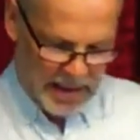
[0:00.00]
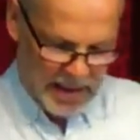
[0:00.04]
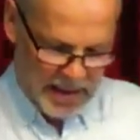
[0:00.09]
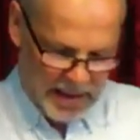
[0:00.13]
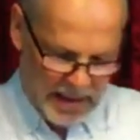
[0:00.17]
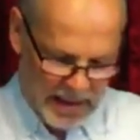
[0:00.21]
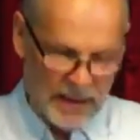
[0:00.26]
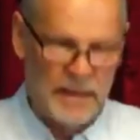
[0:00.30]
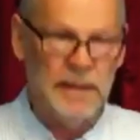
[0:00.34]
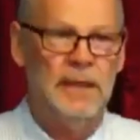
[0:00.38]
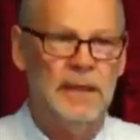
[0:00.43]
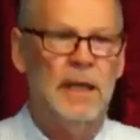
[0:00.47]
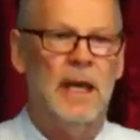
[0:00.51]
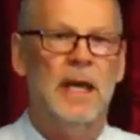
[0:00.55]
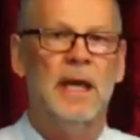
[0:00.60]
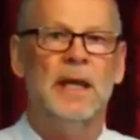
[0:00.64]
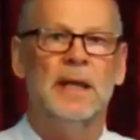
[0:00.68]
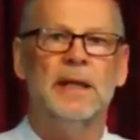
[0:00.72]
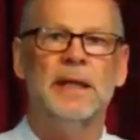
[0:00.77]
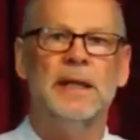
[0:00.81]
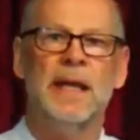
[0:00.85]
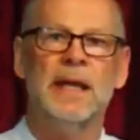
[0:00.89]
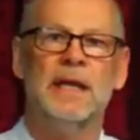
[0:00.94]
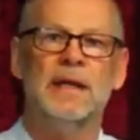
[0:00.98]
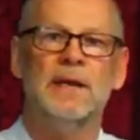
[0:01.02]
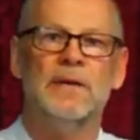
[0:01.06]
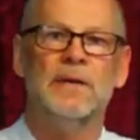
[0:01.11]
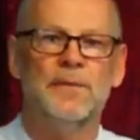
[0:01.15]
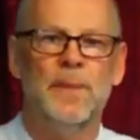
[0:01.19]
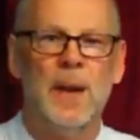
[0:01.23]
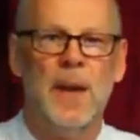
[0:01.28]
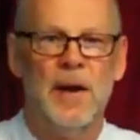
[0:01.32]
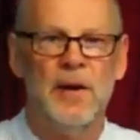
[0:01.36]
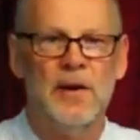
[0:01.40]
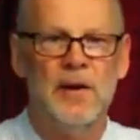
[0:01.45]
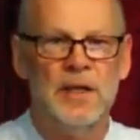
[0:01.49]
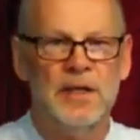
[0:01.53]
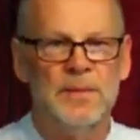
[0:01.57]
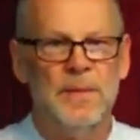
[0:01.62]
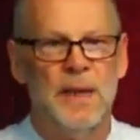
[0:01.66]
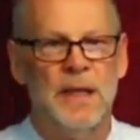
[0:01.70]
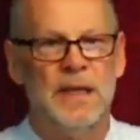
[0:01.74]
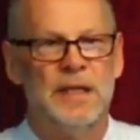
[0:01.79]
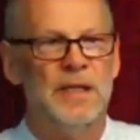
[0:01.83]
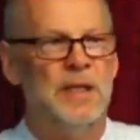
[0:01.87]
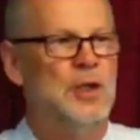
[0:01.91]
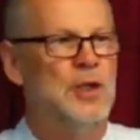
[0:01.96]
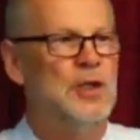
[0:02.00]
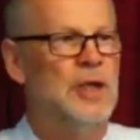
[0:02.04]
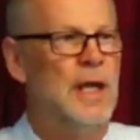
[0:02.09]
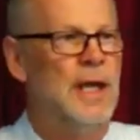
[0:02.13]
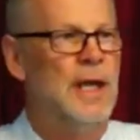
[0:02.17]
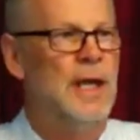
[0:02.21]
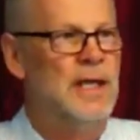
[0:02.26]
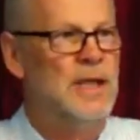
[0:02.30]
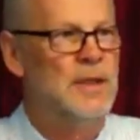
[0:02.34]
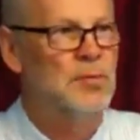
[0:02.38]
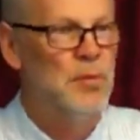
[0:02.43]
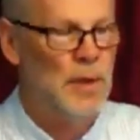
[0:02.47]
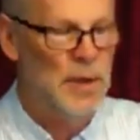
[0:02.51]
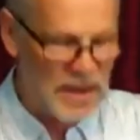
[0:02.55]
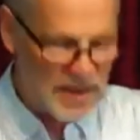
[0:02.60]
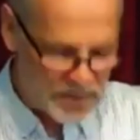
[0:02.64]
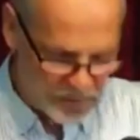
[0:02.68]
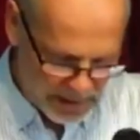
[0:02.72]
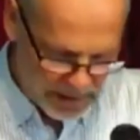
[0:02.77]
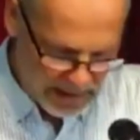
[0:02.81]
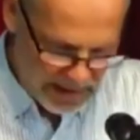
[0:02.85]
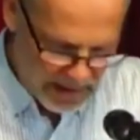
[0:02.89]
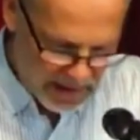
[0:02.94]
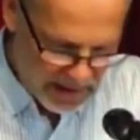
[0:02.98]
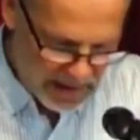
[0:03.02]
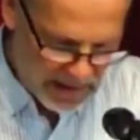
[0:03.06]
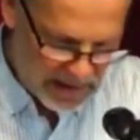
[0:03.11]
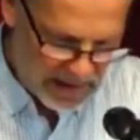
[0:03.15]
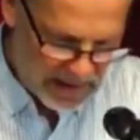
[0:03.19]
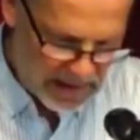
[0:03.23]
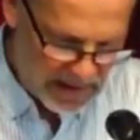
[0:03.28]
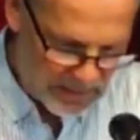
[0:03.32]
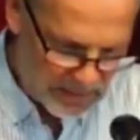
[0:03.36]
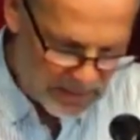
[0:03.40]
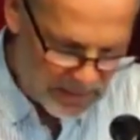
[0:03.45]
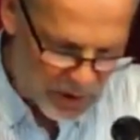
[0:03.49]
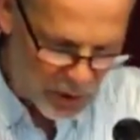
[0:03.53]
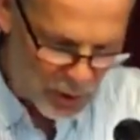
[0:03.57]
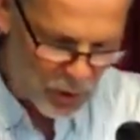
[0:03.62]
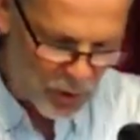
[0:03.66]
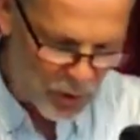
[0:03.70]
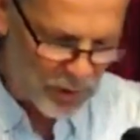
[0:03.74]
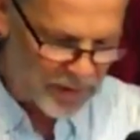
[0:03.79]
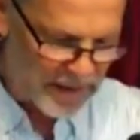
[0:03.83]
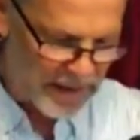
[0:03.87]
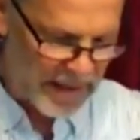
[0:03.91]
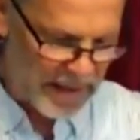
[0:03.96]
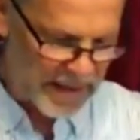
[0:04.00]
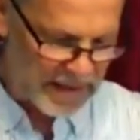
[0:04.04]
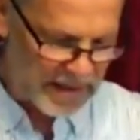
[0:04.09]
And the end of Barry's message last week, we saw that